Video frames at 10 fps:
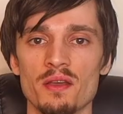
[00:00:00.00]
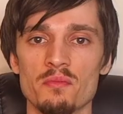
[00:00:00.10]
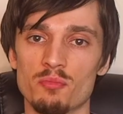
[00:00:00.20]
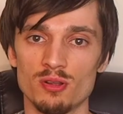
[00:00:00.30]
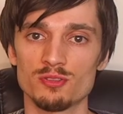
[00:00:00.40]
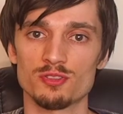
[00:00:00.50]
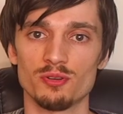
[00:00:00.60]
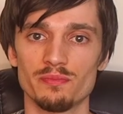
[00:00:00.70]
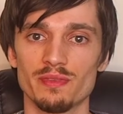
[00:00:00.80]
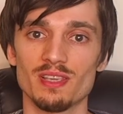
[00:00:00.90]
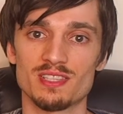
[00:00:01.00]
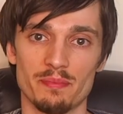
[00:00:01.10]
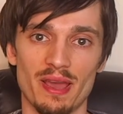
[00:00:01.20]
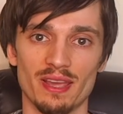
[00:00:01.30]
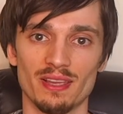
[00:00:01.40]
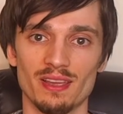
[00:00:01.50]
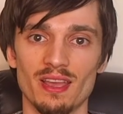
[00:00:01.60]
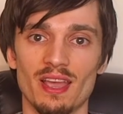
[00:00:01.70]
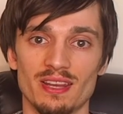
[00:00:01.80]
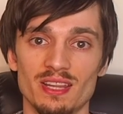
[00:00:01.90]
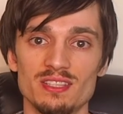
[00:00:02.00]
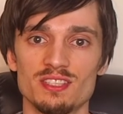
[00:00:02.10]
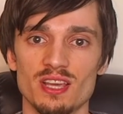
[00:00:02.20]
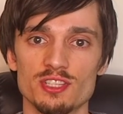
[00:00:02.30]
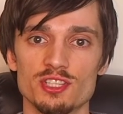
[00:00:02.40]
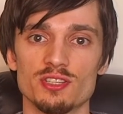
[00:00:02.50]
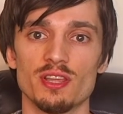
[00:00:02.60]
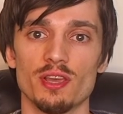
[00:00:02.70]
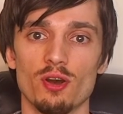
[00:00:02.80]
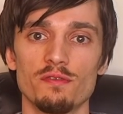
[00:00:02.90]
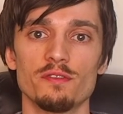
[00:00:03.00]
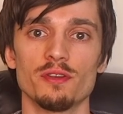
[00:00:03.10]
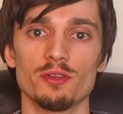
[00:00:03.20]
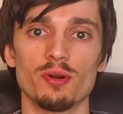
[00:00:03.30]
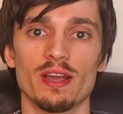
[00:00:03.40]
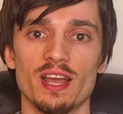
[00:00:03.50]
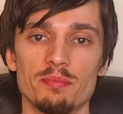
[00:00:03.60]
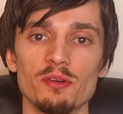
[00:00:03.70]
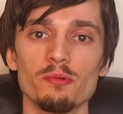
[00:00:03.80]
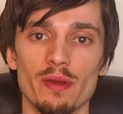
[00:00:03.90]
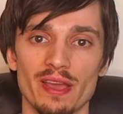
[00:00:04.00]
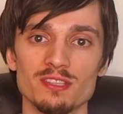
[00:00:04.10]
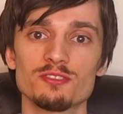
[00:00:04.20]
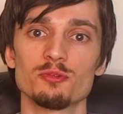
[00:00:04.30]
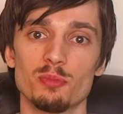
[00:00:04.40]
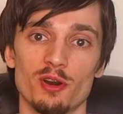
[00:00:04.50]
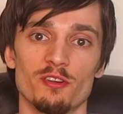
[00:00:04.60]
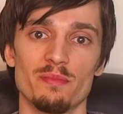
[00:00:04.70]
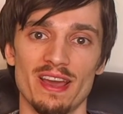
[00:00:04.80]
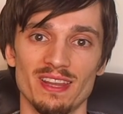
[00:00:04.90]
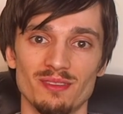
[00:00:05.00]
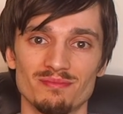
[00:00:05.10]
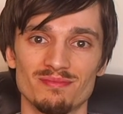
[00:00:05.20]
Monzo is a bank, and as such, they offer you a couple of ways to borrow money.